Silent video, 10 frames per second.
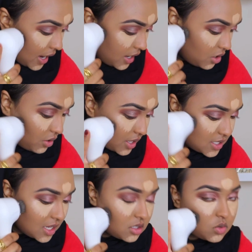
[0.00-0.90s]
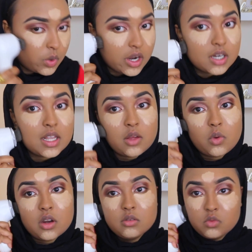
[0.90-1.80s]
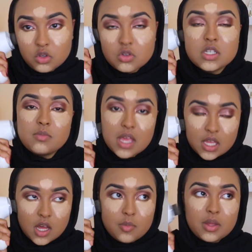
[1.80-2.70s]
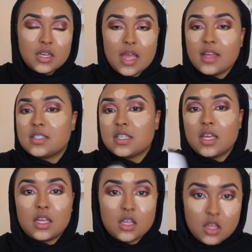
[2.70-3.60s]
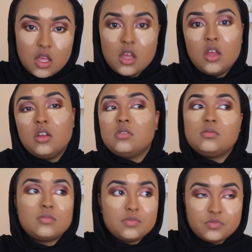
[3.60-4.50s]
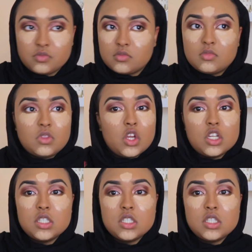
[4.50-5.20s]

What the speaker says: I know that sounds weird, like we're using makeup, and yes, like there's